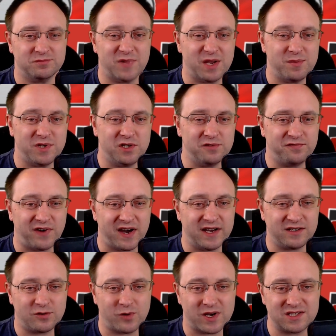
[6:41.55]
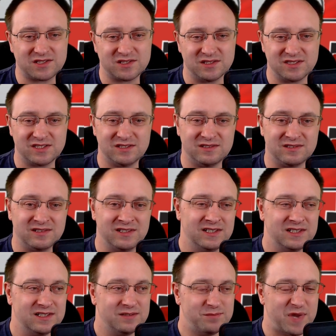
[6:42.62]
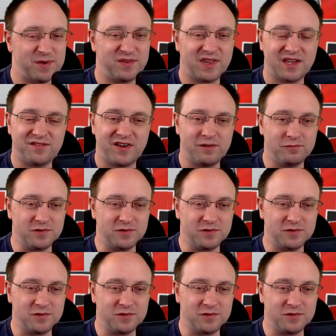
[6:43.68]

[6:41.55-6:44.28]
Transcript: Maybe you find questions and maybe they've